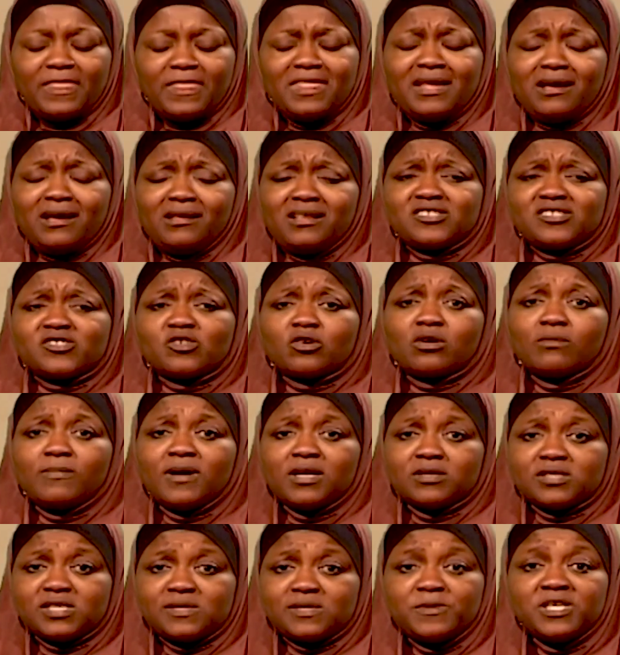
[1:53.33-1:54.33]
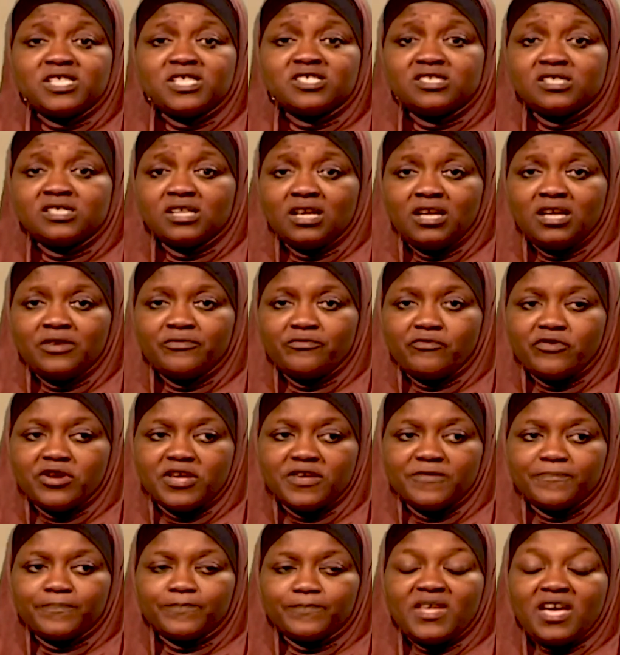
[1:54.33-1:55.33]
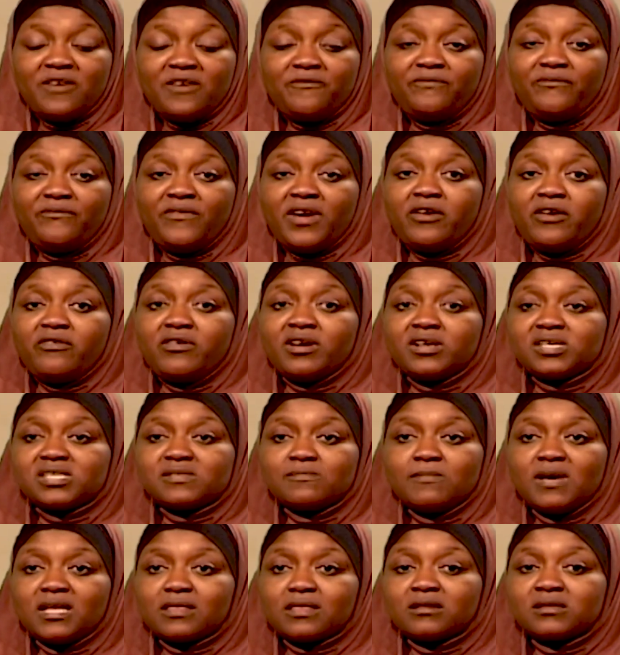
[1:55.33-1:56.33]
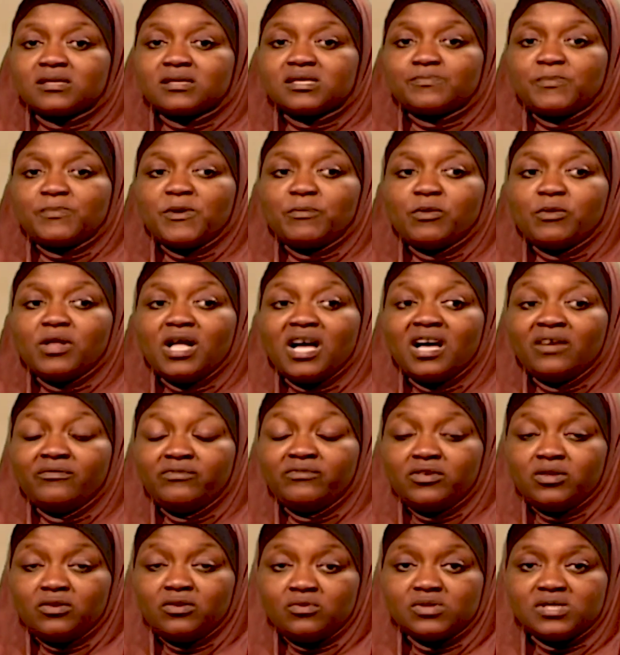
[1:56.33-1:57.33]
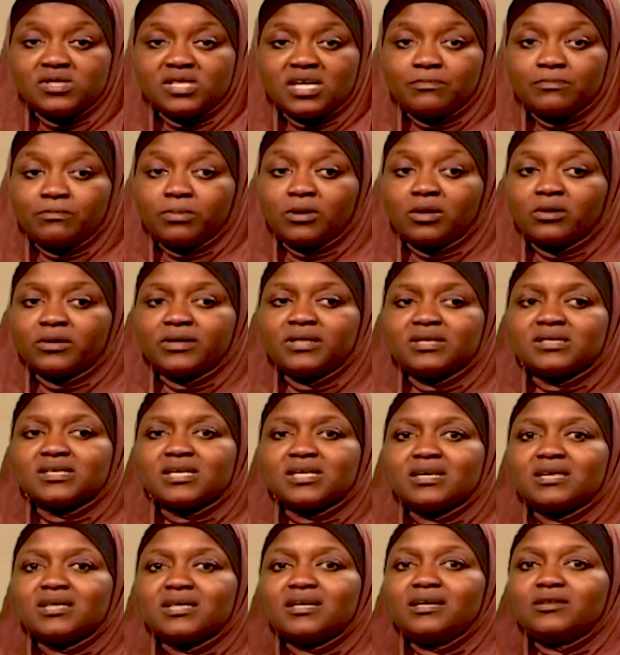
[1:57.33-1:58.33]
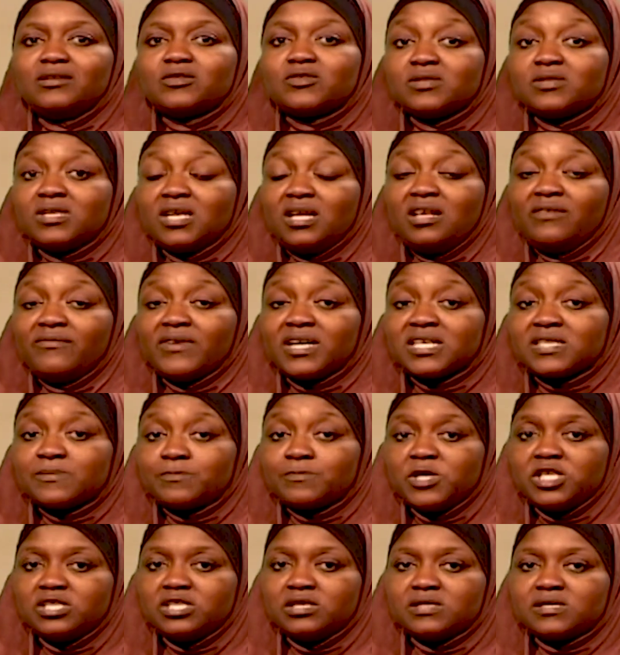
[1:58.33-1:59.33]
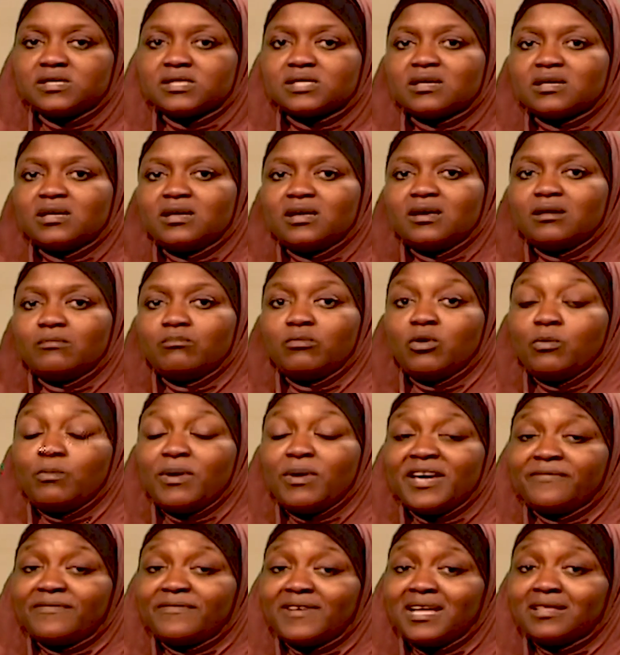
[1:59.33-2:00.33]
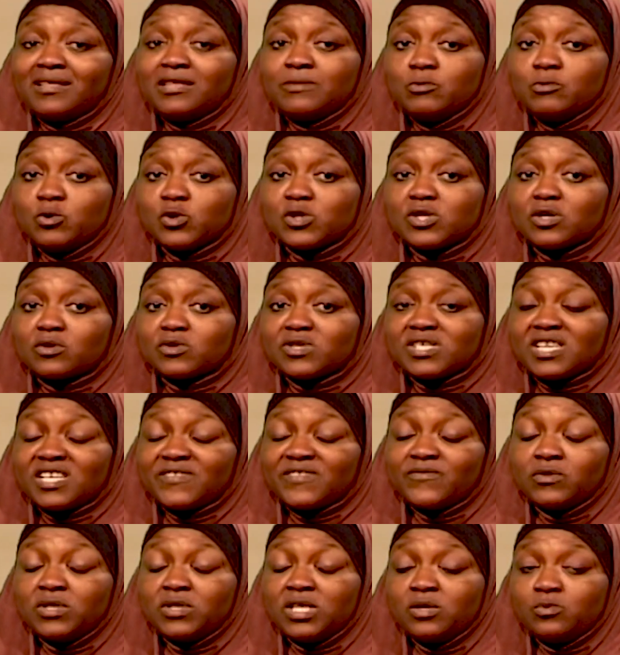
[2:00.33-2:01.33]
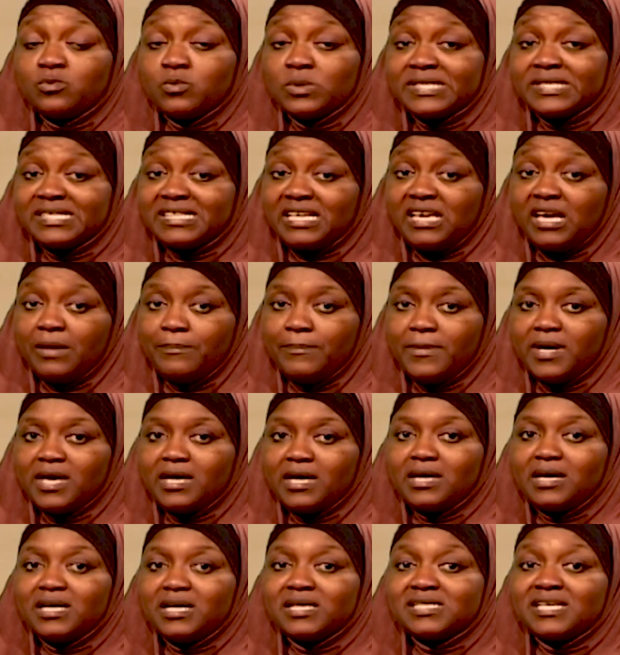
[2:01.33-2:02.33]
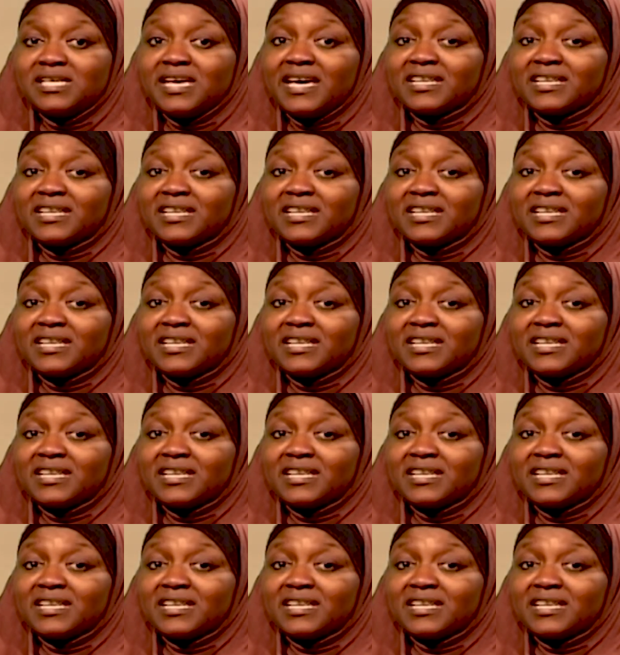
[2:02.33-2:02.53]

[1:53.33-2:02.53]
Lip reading: Now let's talk about speech delivery. There are various methods people have employed to deliver speeches. But by far the most successful, it would seem, is the